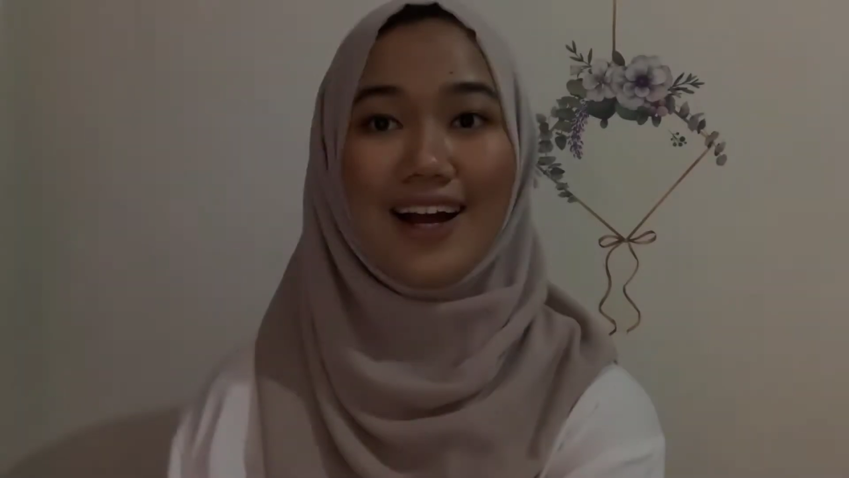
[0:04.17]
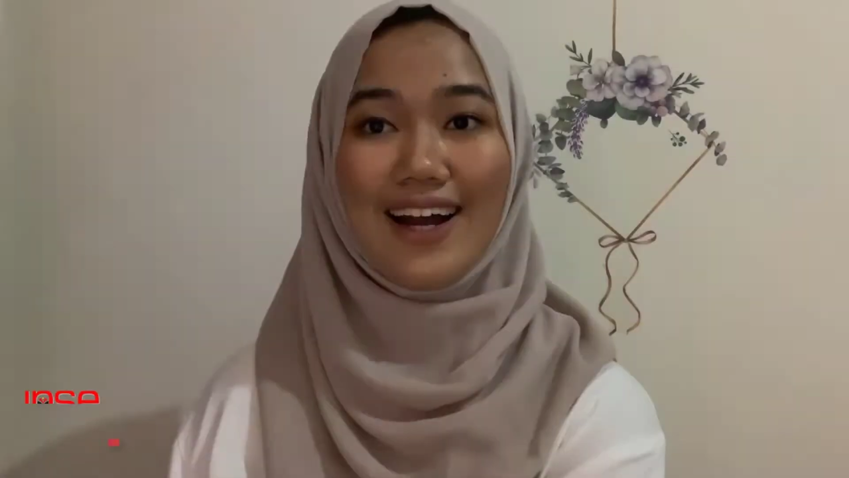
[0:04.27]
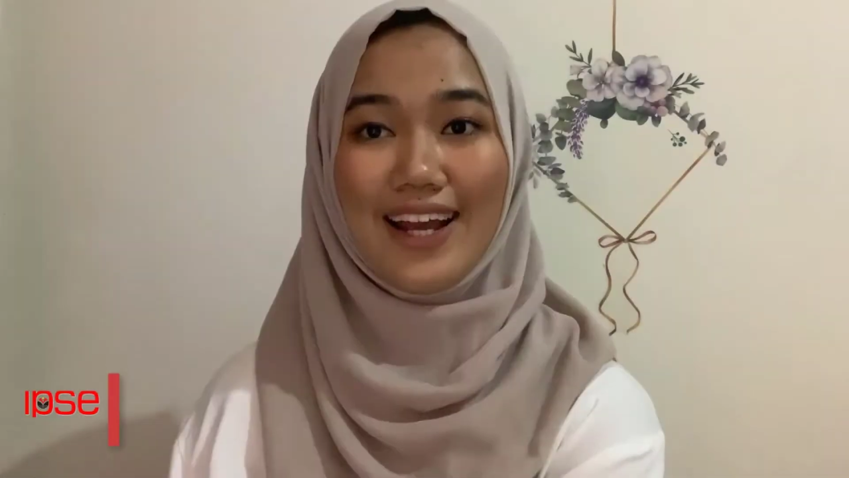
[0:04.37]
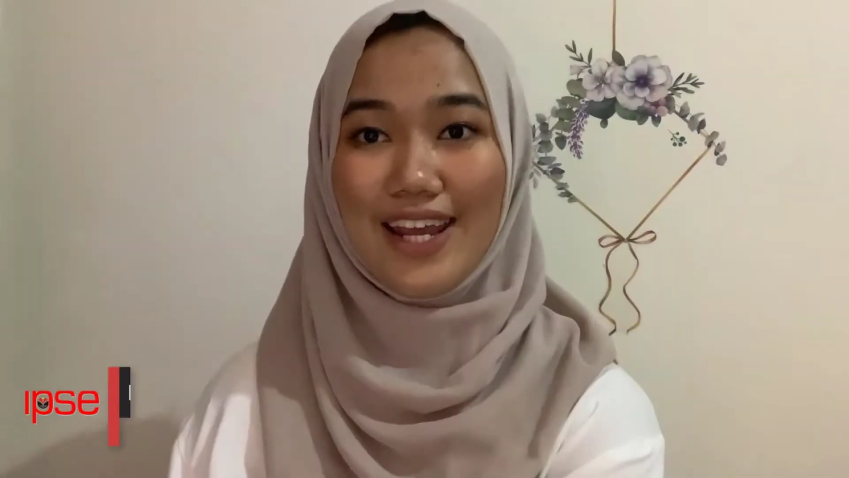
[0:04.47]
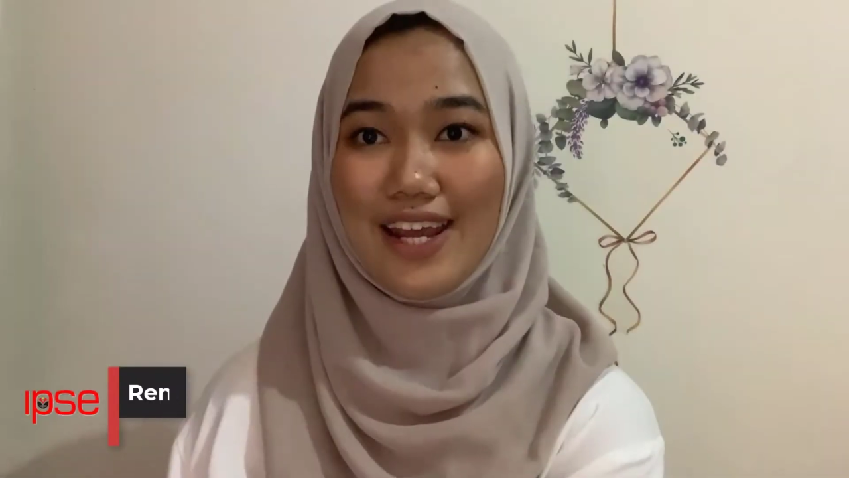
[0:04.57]

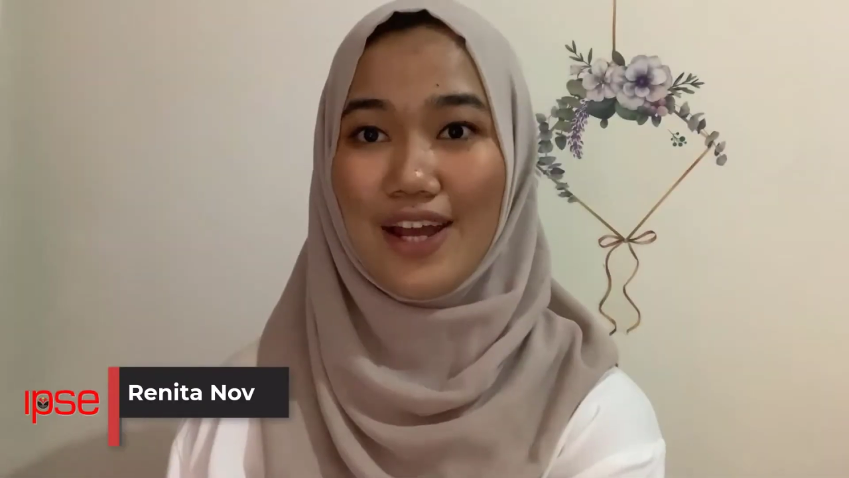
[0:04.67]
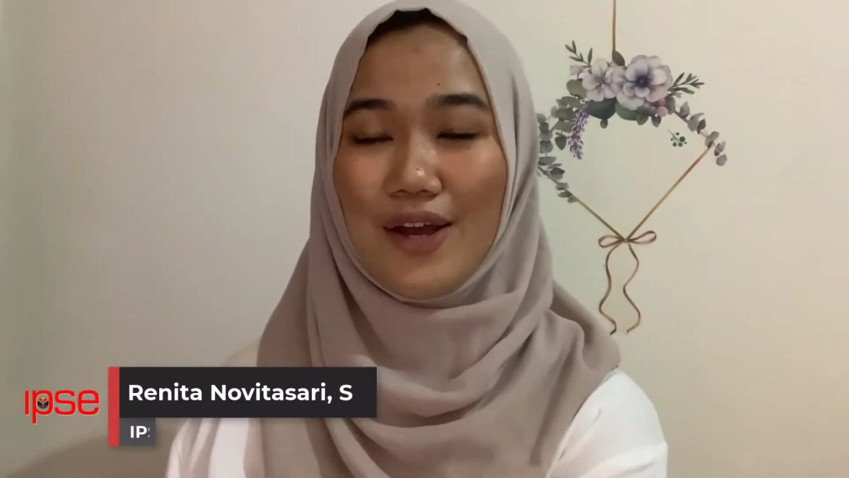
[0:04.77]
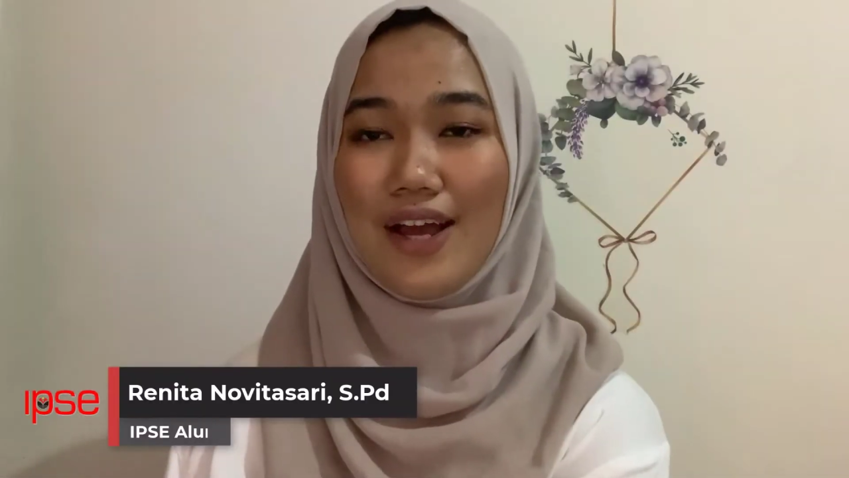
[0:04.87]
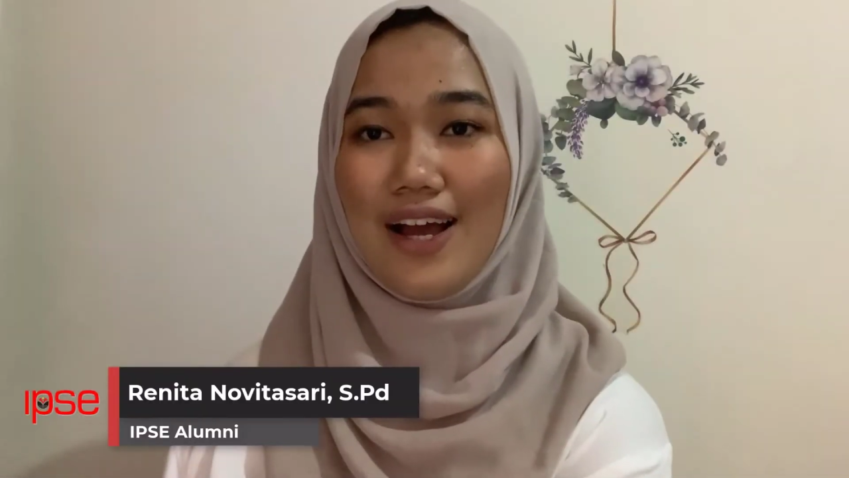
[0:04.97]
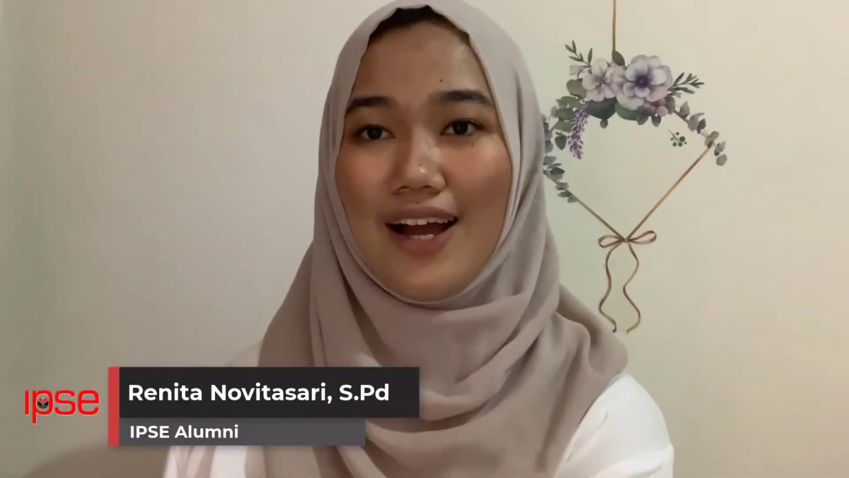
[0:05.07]
Hi,
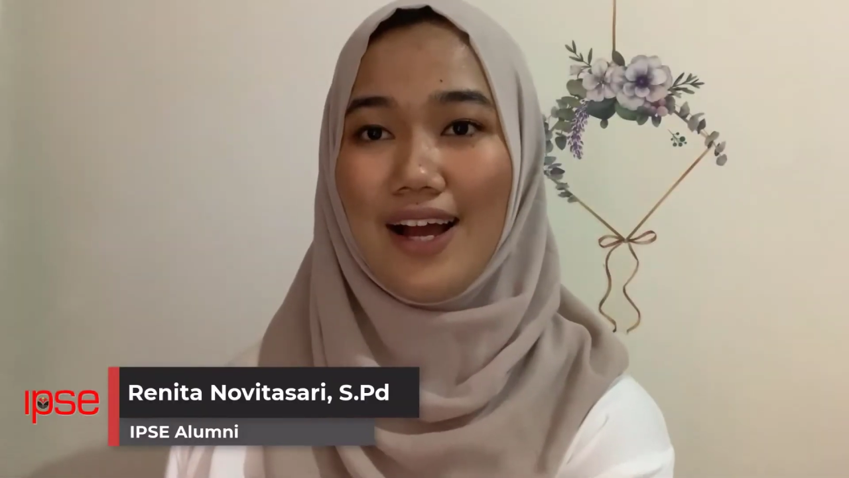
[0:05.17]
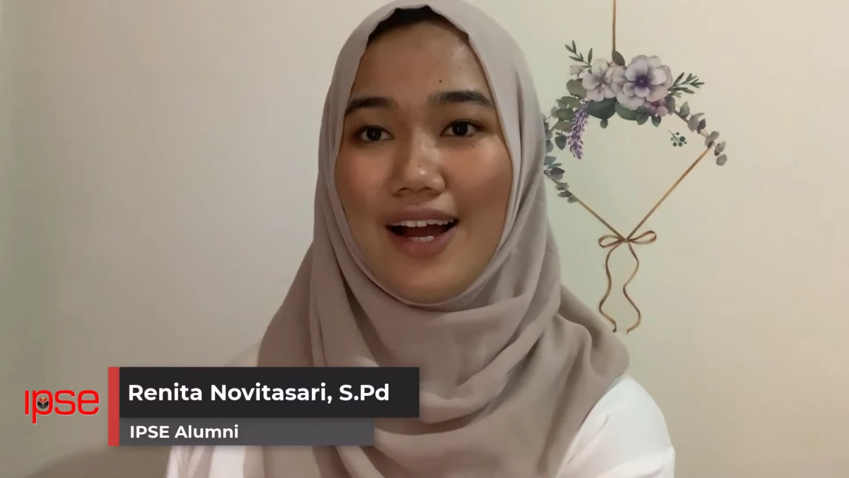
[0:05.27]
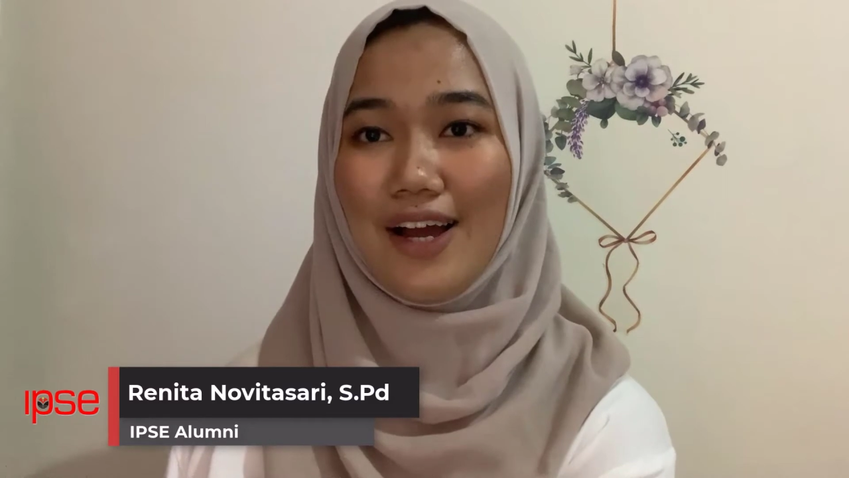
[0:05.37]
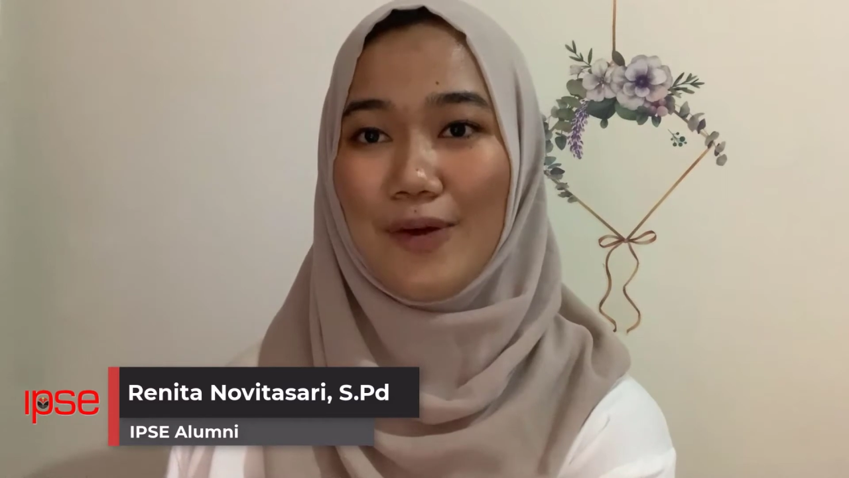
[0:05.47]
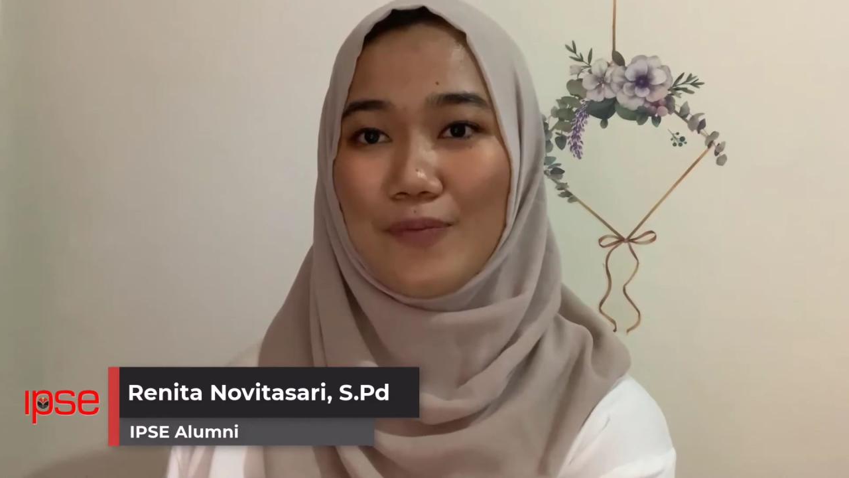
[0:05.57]

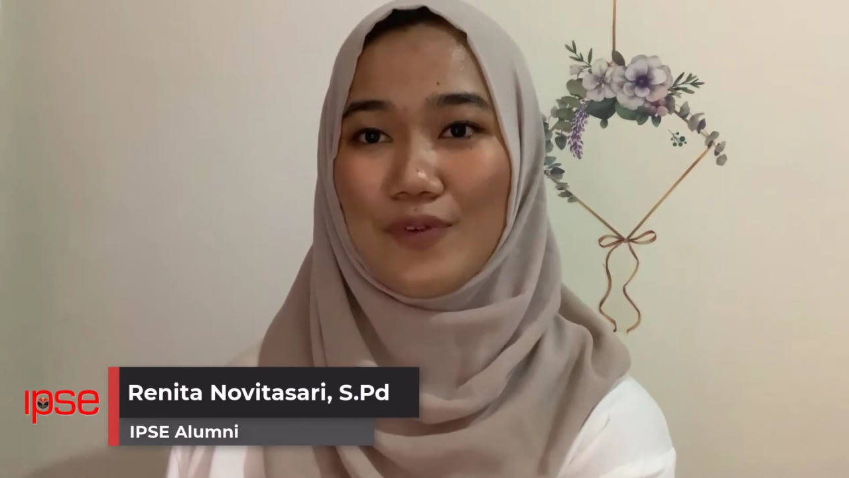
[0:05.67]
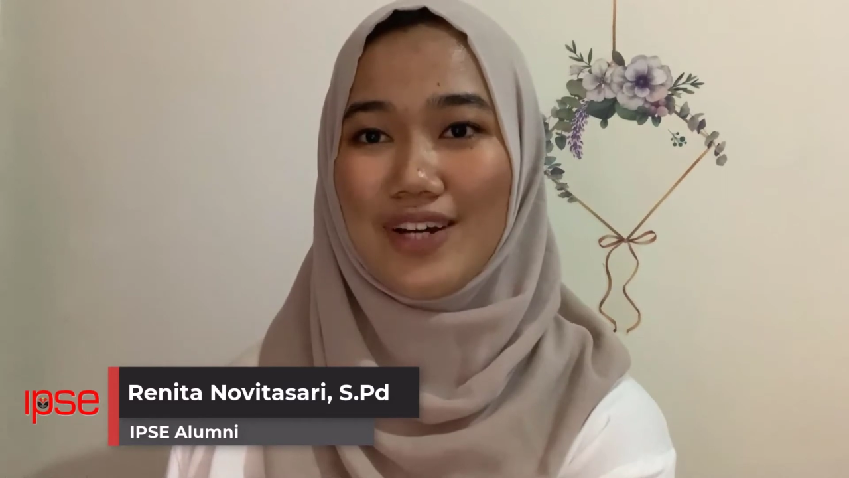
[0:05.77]
I'm